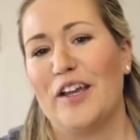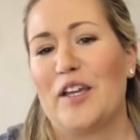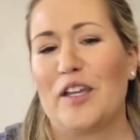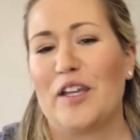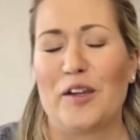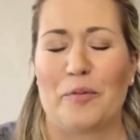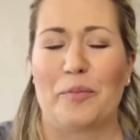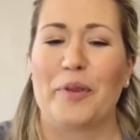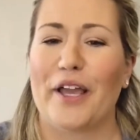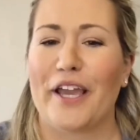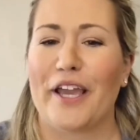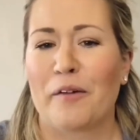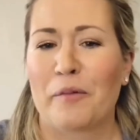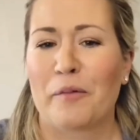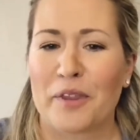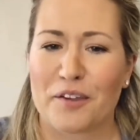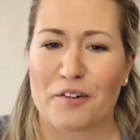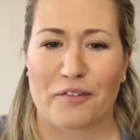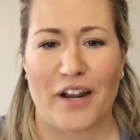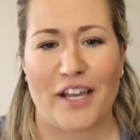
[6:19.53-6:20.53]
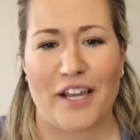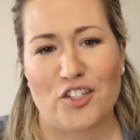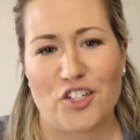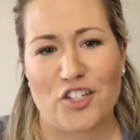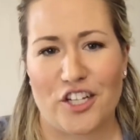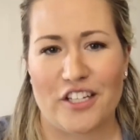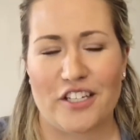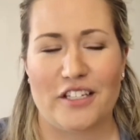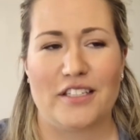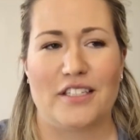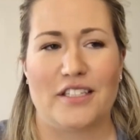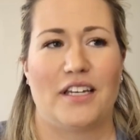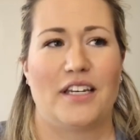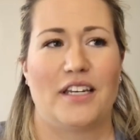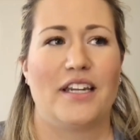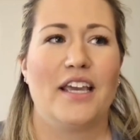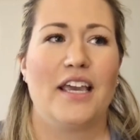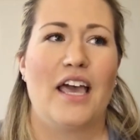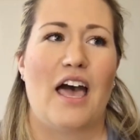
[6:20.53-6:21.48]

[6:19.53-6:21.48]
playing with the wrenches. And